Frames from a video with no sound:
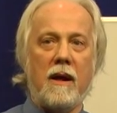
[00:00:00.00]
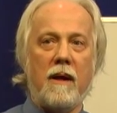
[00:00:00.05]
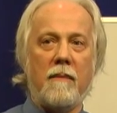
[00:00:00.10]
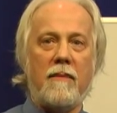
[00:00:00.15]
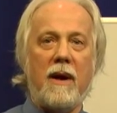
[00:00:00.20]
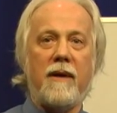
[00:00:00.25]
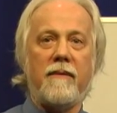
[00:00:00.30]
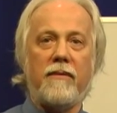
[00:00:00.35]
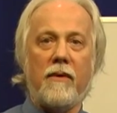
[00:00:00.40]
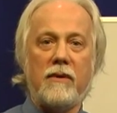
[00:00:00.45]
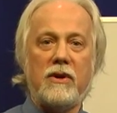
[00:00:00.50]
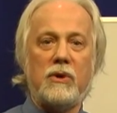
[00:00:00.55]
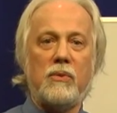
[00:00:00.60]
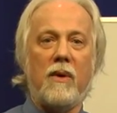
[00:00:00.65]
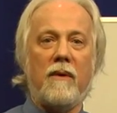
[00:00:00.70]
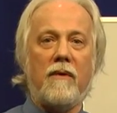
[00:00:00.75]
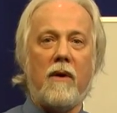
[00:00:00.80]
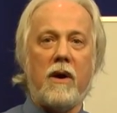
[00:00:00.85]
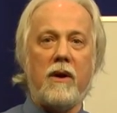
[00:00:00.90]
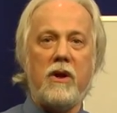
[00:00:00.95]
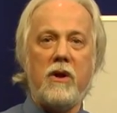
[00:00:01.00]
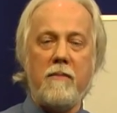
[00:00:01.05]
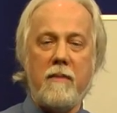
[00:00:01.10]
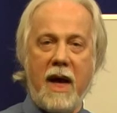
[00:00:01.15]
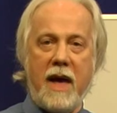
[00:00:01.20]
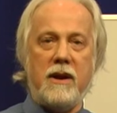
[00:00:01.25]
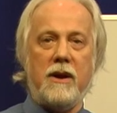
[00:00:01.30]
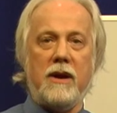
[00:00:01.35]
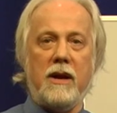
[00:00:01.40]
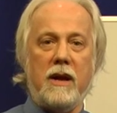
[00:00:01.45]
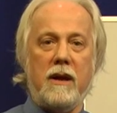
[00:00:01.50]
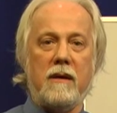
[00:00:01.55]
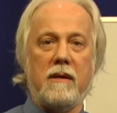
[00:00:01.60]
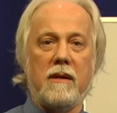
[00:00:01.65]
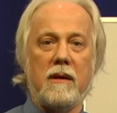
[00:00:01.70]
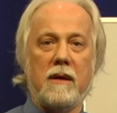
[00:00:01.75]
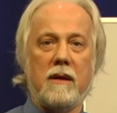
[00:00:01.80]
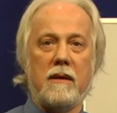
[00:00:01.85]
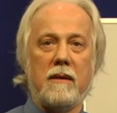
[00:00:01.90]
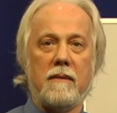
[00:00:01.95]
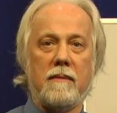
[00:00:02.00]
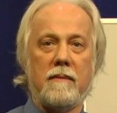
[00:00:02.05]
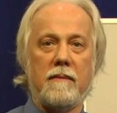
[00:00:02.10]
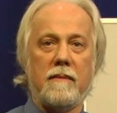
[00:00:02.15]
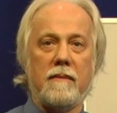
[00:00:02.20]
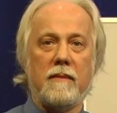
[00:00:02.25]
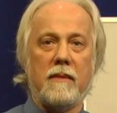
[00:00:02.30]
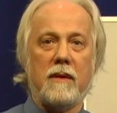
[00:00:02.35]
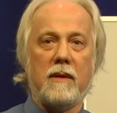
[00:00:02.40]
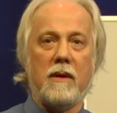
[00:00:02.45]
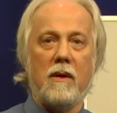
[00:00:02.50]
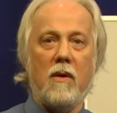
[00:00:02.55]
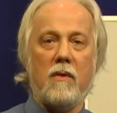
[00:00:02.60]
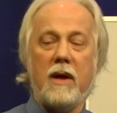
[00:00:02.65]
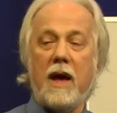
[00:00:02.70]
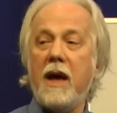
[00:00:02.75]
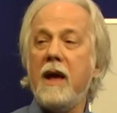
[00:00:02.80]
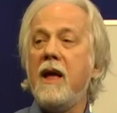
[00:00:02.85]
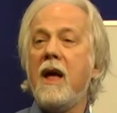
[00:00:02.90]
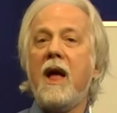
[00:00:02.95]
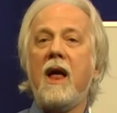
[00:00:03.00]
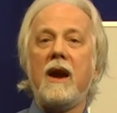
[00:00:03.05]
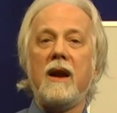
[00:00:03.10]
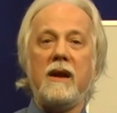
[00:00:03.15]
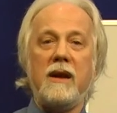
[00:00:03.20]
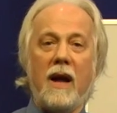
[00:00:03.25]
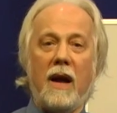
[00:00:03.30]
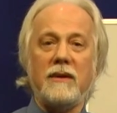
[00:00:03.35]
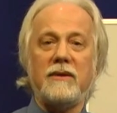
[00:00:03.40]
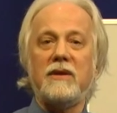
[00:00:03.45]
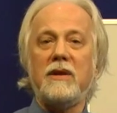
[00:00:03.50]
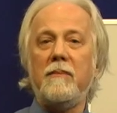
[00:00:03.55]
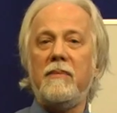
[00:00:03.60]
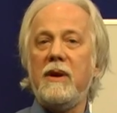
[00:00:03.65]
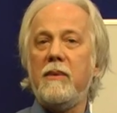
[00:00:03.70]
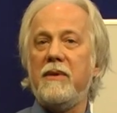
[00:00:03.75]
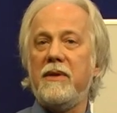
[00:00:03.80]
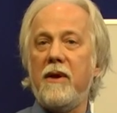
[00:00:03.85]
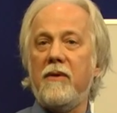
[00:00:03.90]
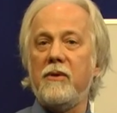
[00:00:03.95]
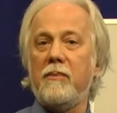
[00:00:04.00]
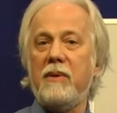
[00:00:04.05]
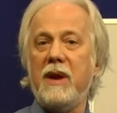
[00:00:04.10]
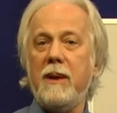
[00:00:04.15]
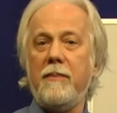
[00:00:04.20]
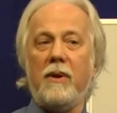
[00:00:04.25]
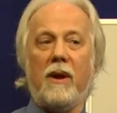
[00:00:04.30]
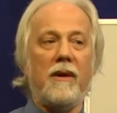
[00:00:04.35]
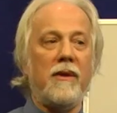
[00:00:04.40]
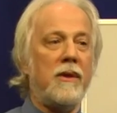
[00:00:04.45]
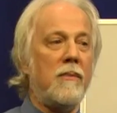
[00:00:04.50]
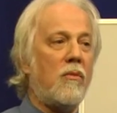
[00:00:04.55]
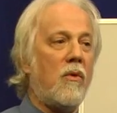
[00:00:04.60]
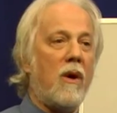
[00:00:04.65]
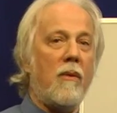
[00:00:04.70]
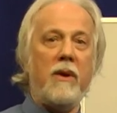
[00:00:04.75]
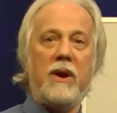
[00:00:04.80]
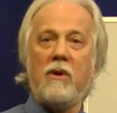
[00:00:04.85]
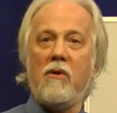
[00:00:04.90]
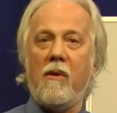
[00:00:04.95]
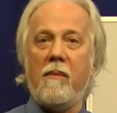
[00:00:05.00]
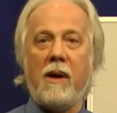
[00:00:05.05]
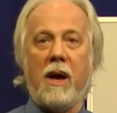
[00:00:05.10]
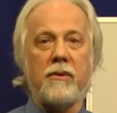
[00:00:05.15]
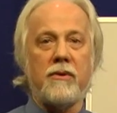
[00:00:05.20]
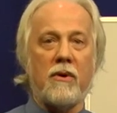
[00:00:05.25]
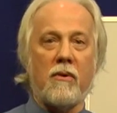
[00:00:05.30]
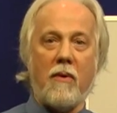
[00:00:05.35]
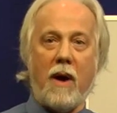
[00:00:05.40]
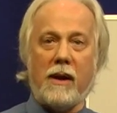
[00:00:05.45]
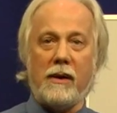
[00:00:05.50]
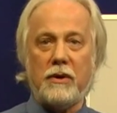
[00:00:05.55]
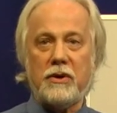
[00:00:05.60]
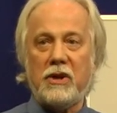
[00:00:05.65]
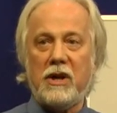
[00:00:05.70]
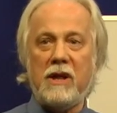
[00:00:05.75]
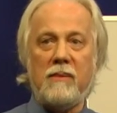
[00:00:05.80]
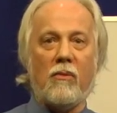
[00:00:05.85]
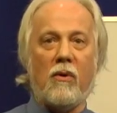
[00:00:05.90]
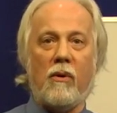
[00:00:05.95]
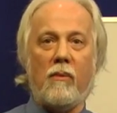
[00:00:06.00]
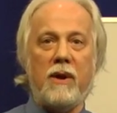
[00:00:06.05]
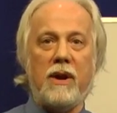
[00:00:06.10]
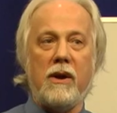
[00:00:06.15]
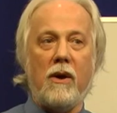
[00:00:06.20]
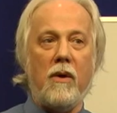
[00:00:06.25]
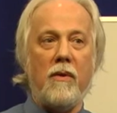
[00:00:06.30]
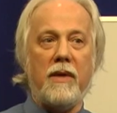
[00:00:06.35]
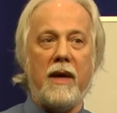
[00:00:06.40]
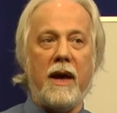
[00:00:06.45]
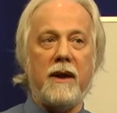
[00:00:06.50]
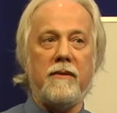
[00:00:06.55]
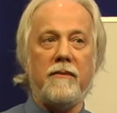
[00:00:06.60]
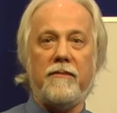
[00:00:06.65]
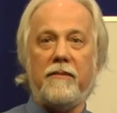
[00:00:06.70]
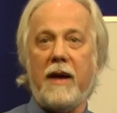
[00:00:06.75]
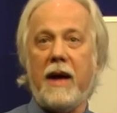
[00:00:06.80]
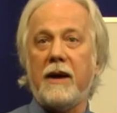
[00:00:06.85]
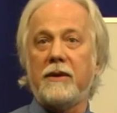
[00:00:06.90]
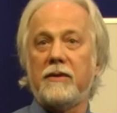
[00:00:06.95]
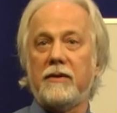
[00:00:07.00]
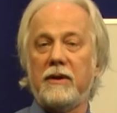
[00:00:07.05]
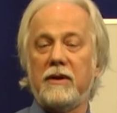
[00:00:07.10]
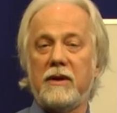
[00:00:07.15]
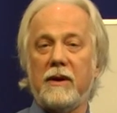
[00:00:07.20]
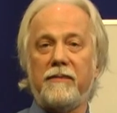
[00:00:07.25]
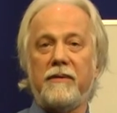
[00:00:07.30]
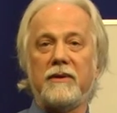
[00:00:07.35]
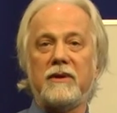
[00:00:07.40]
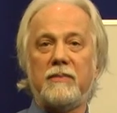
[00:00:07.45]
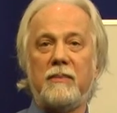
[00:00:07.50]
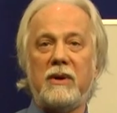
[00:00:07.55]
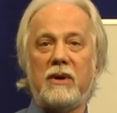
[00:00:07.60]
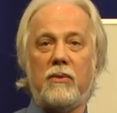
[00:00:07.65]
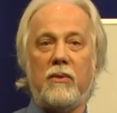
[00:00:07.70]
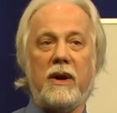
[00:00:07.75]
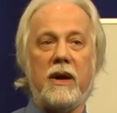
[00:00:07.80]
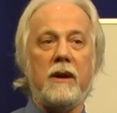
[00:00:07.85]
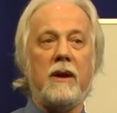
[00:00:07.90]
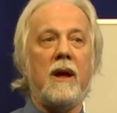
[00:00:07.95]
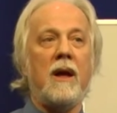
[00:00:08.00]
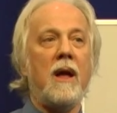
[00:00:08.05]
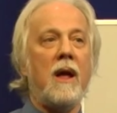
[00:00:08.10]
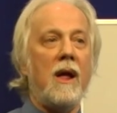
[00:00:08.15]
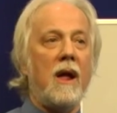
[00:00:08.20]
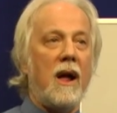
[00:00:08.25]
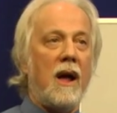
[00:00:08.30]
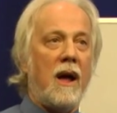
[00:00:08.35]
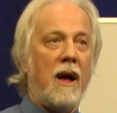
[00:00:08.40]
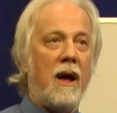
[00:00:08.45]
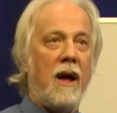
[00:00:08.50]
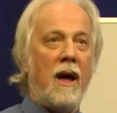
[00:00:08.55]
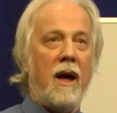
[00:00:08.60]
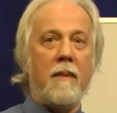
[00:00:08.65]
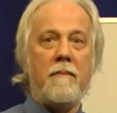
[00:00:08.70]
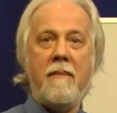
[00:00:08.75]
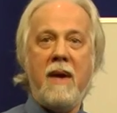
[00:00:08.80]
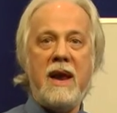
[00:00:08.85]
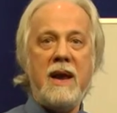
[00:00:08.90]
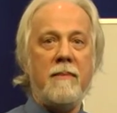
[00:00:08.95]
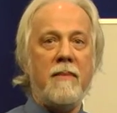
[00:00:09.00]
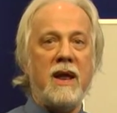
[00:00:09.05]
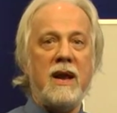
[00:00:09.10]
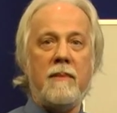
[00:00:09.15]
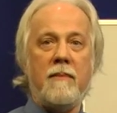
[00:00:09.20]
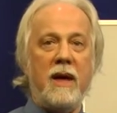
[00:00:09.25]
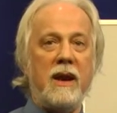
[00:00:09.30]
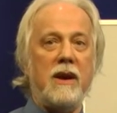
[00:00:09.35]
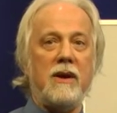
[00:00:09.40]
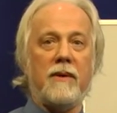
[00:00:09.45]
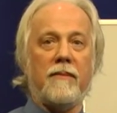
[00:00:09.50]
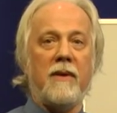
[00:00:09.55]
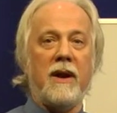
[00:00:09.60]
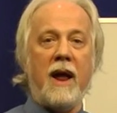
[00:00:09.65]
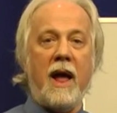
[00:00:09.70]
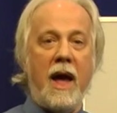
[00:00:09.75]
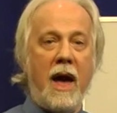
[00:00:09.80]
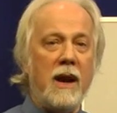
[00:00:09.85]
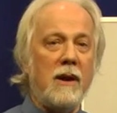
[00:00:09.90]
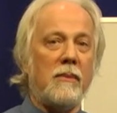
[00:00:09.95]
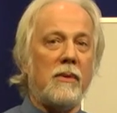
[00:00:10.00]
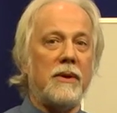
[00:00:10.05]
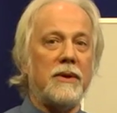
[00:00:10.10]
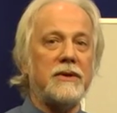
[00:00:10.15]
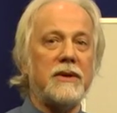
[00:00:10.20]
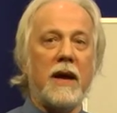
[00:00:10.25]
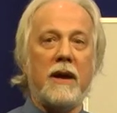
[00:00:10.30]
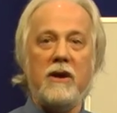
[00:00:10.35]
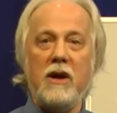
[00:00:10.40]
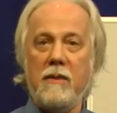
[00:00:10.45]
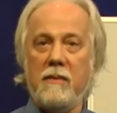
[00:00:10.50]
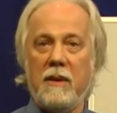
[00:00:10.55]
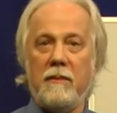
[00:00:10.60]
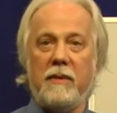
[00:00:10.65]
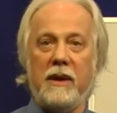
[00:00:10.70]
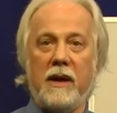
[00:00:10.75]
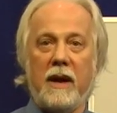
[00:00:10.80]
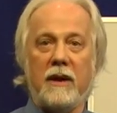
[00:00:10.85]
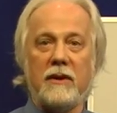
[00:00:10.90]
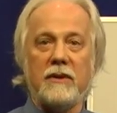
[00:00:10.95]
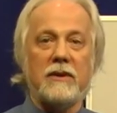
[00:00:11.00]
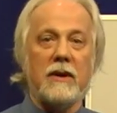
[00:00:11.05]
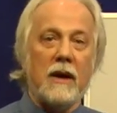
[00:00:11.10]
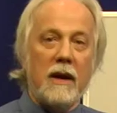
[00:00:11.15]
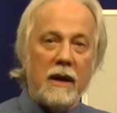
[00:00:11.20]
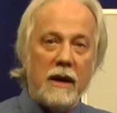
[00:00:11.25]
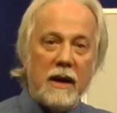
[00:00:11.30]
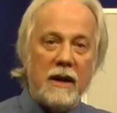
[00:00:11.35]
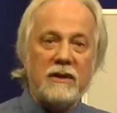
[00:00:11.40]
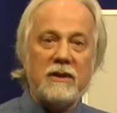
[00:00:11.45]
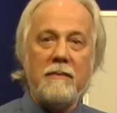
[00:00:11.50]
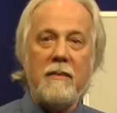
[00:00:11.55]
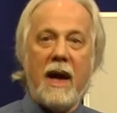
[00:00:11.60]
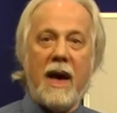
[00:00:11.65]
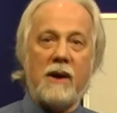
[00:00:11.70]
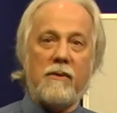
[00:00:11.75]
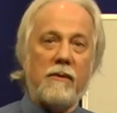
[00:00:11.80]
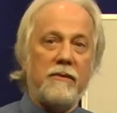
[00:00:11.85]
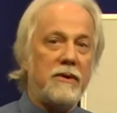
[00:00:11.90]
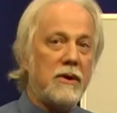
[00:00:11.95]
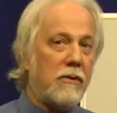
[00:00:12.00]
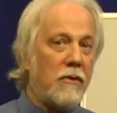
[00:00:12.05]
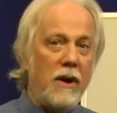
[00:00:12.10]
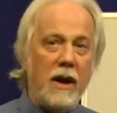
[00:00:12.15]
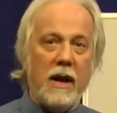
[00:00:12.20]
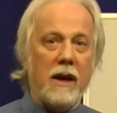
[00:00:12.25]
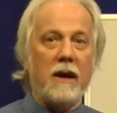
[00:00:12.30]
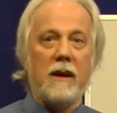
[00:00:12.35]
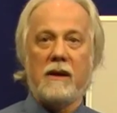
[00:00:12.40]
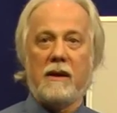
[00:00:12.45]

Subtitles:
by virtue of our humanity. Okay? Not simply with other people. The more we know about neurology, the more we know that, in fact, the difference between many different animals and human beings is a matter of degree,